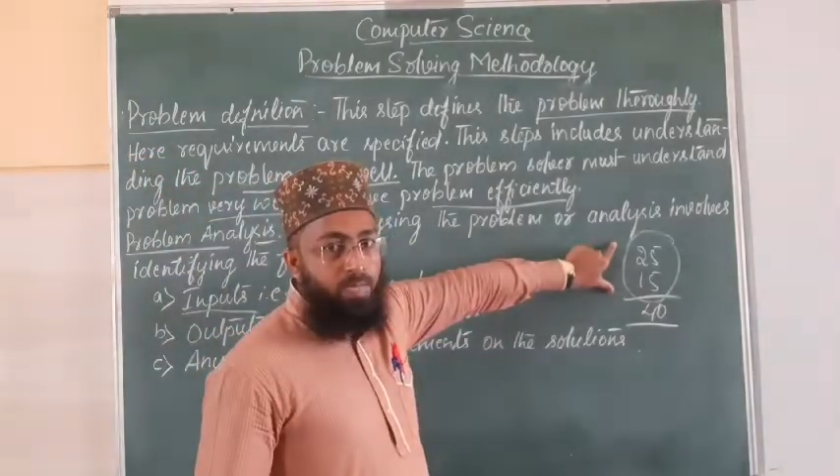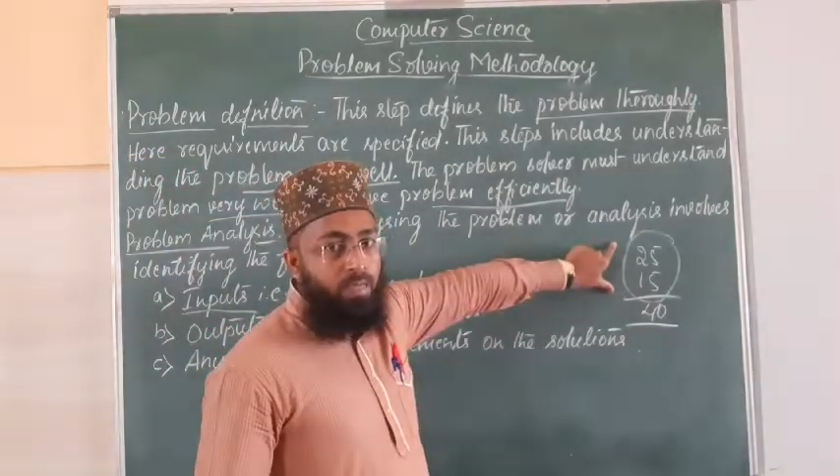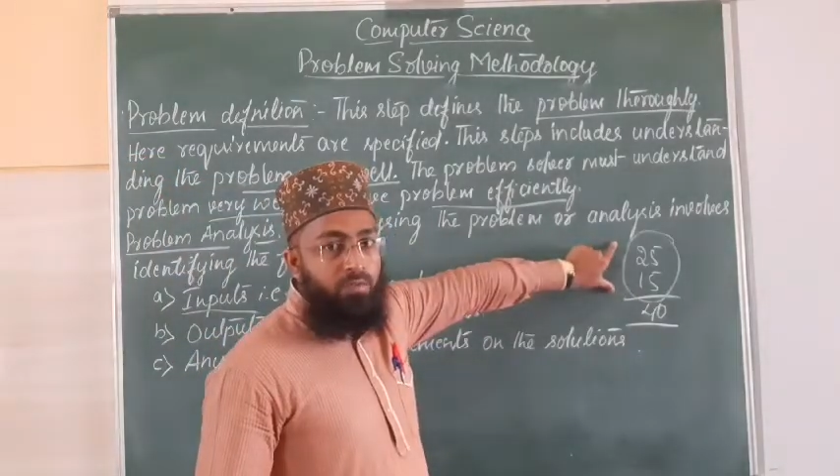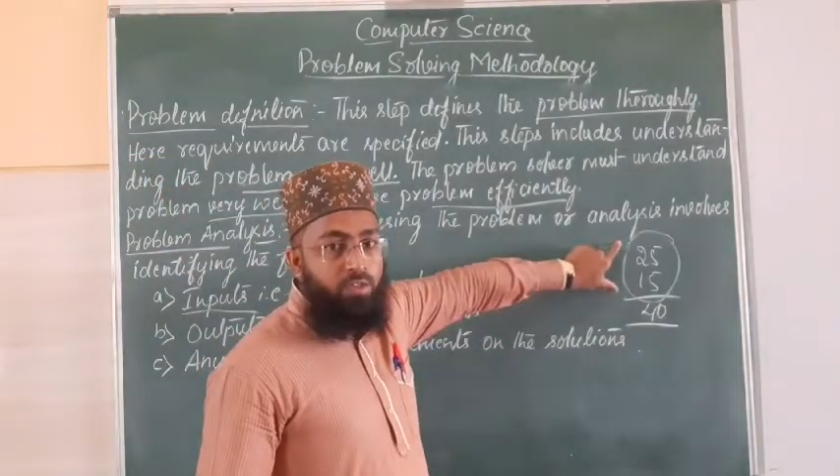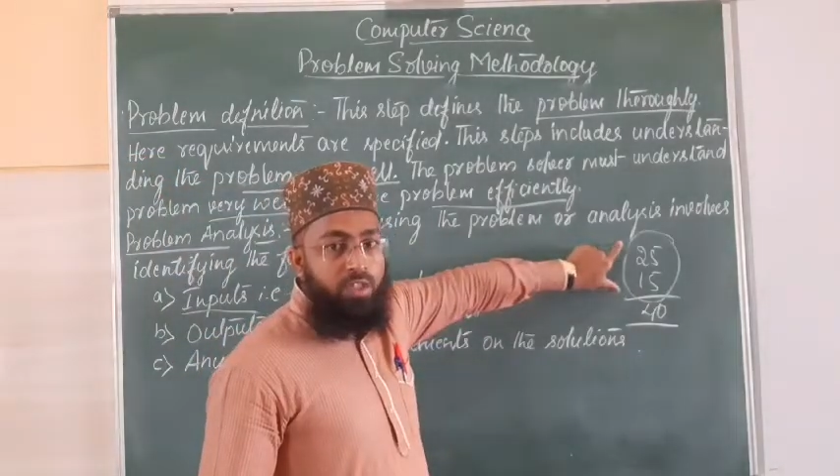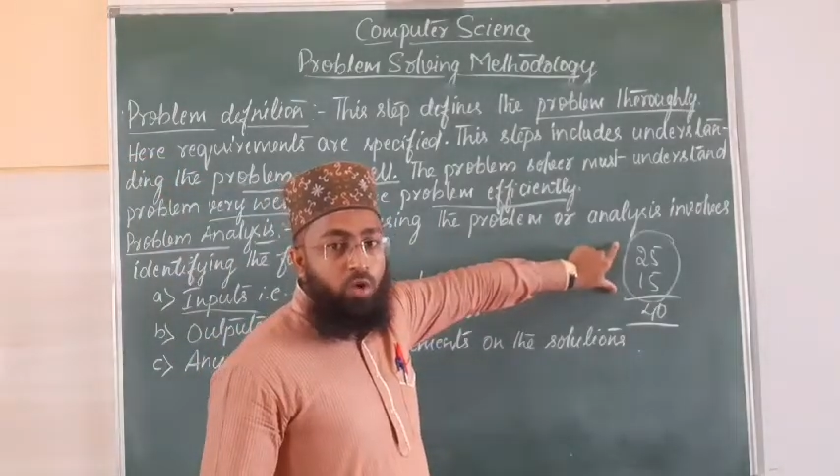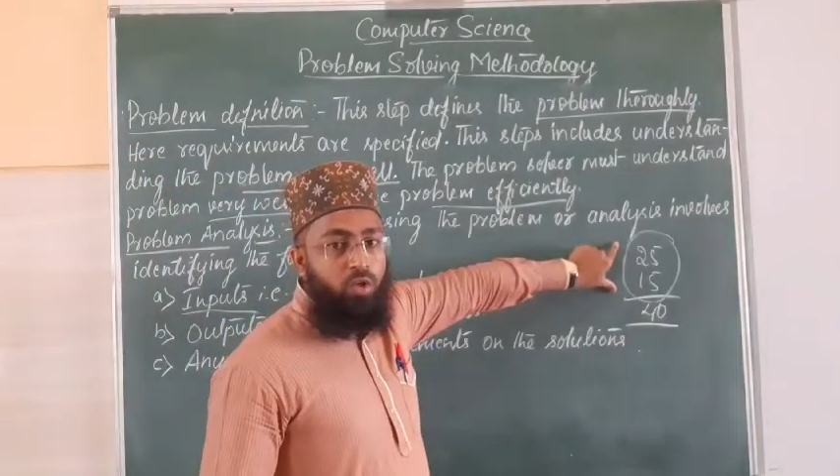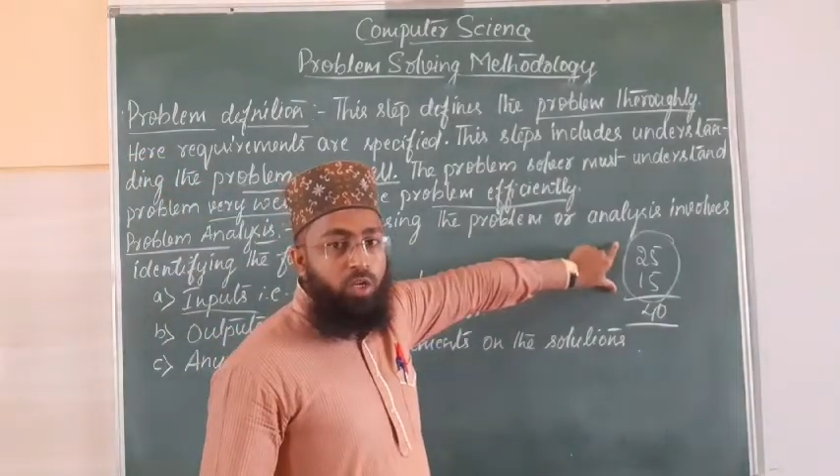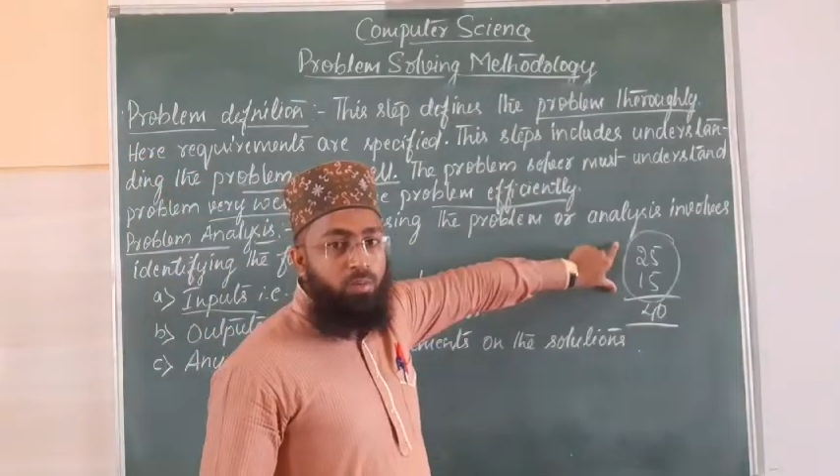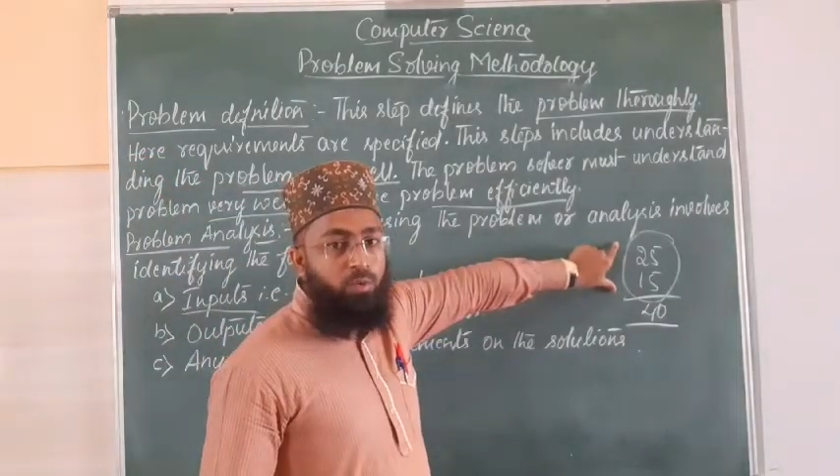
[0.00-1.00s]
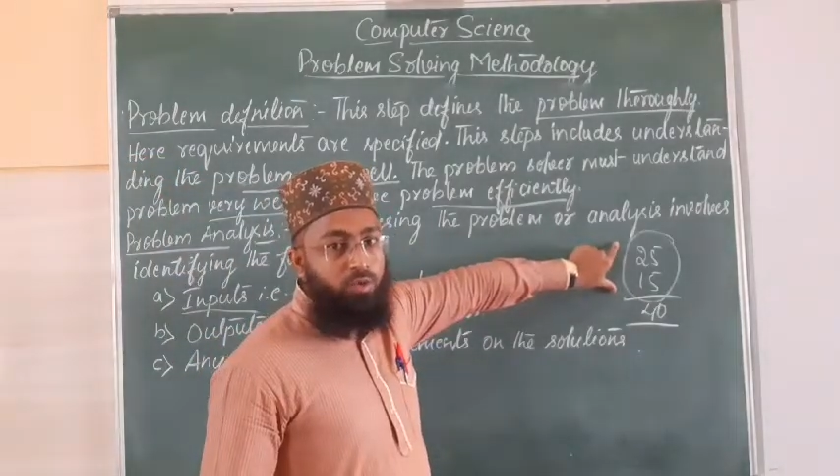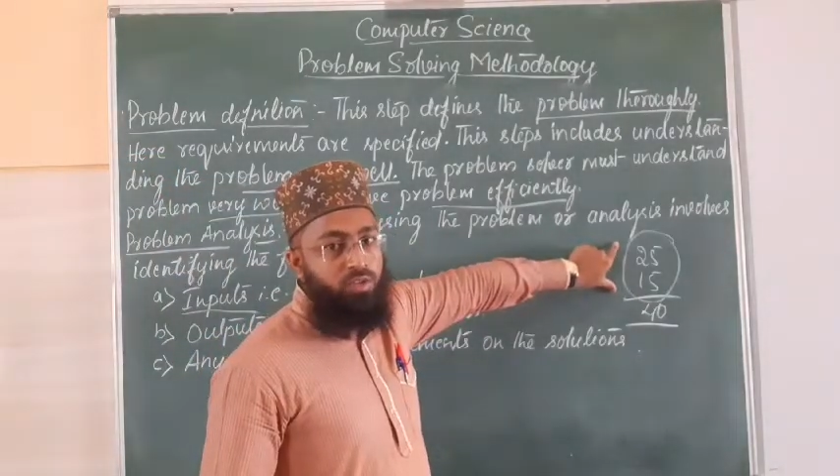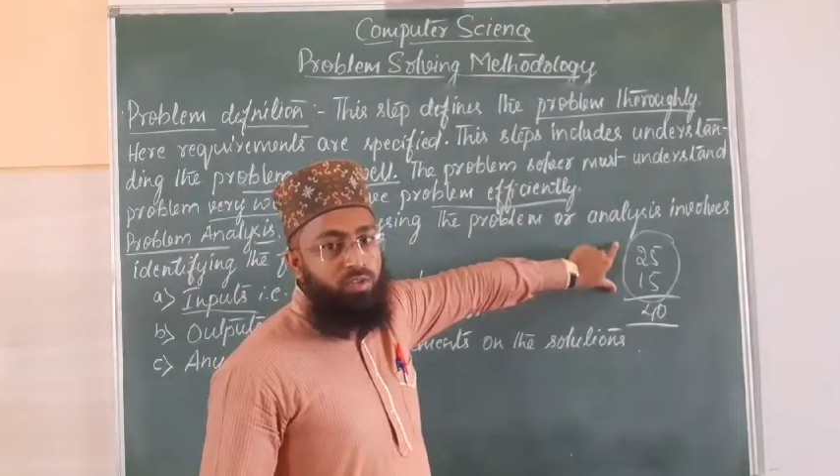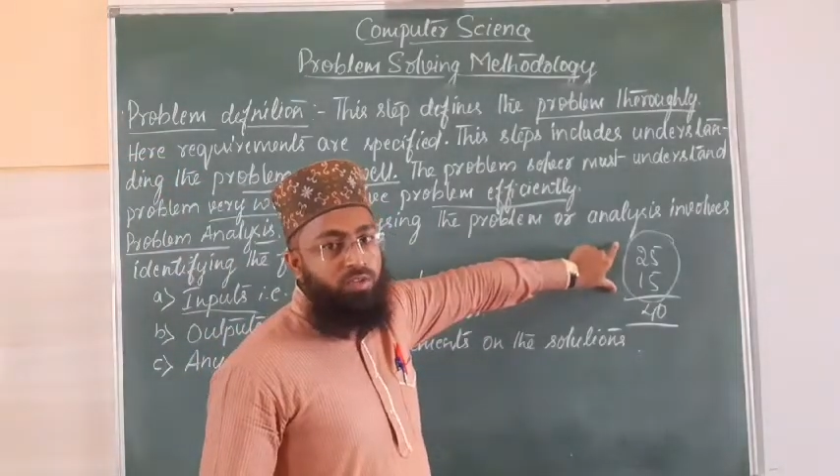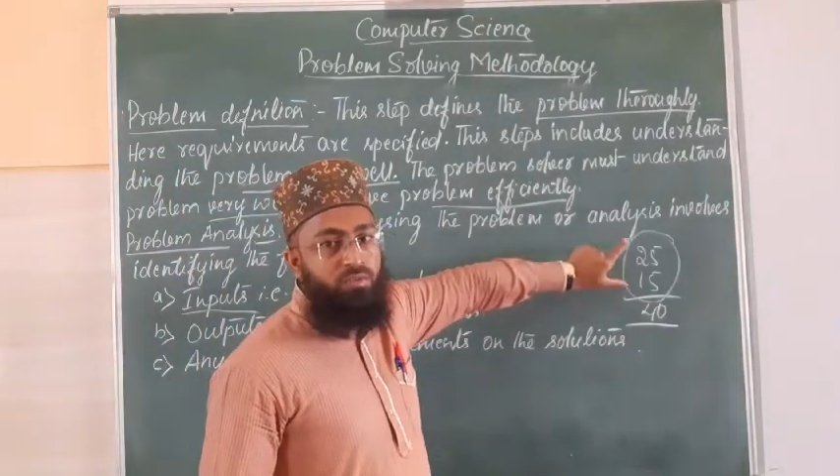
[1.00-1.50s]
without
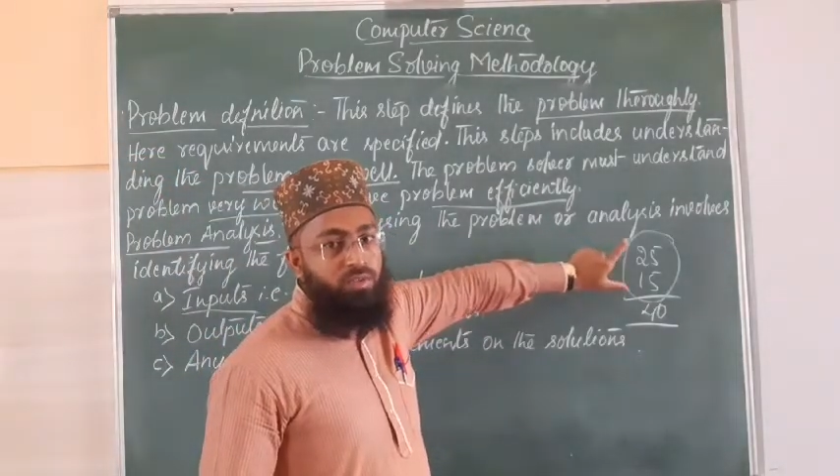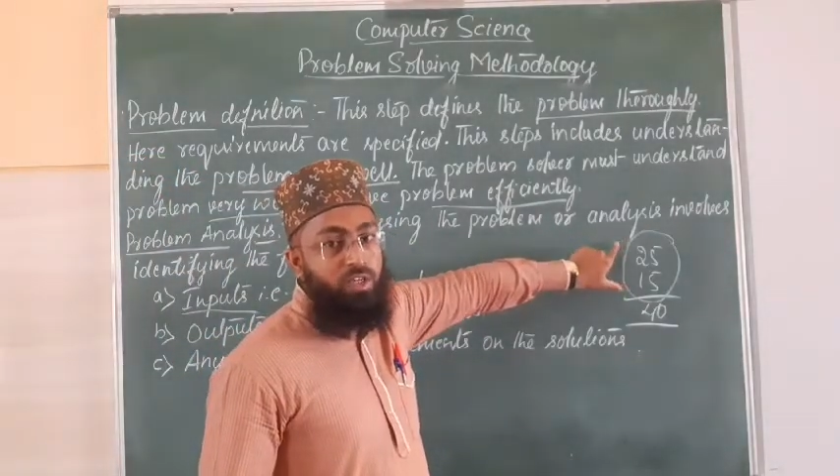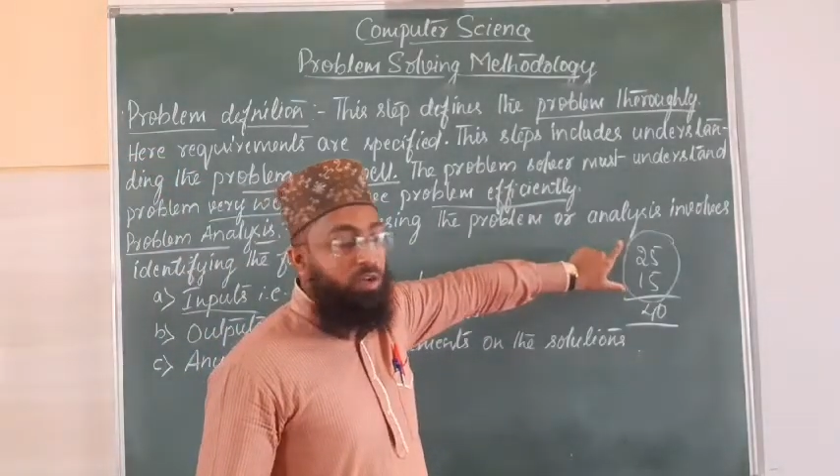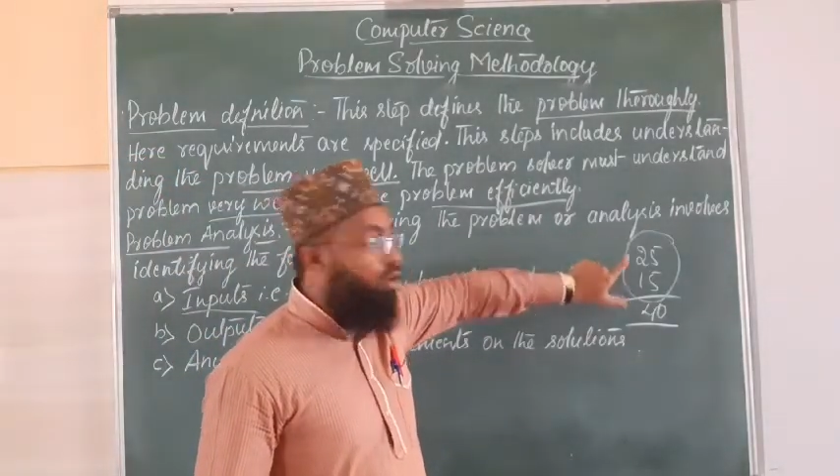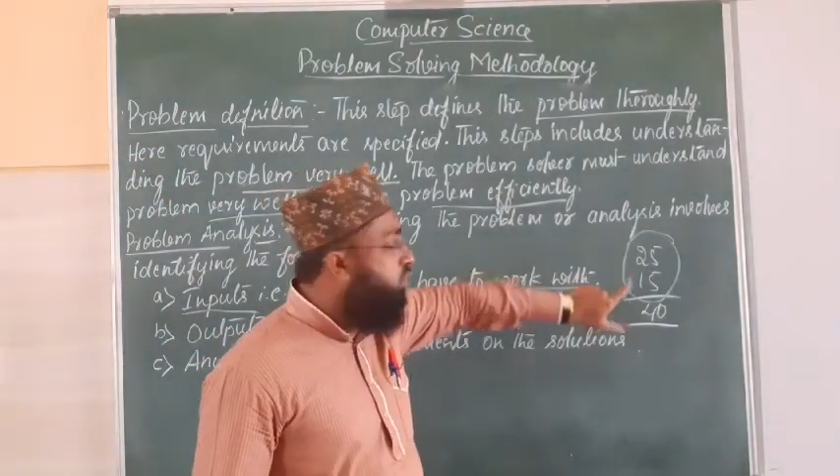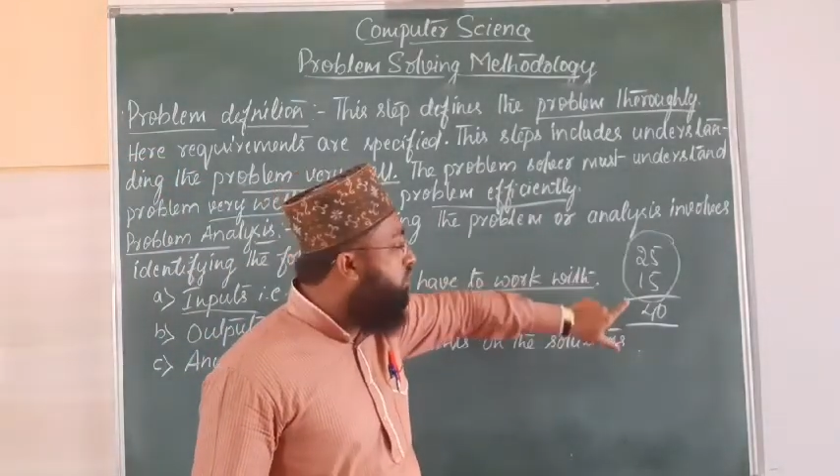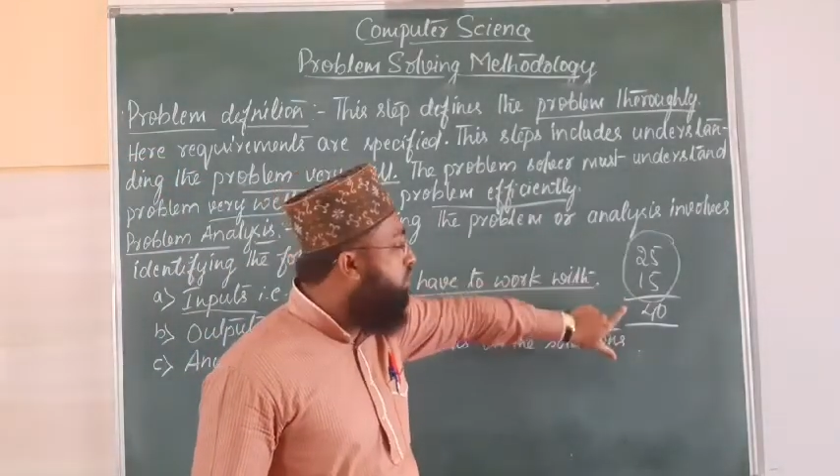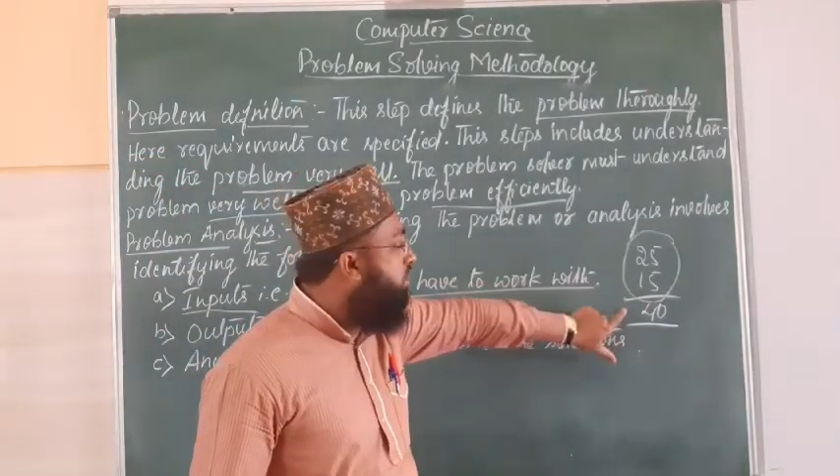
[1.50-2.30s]
input, we cannot